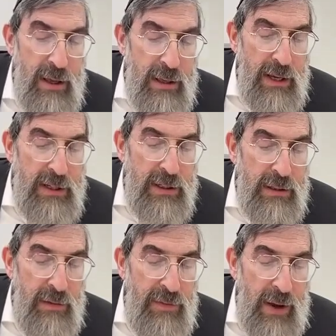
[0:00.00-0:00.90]
Yesh
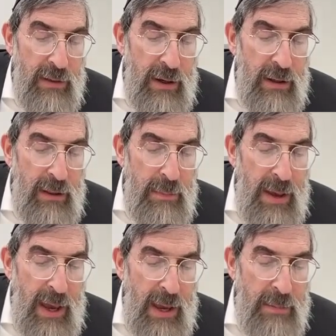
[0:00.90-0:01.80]
nevela
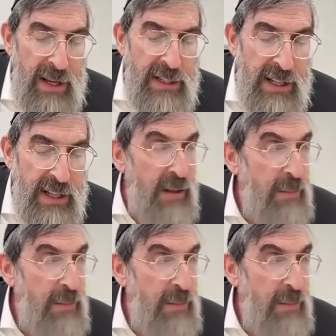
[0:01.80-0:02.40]
that's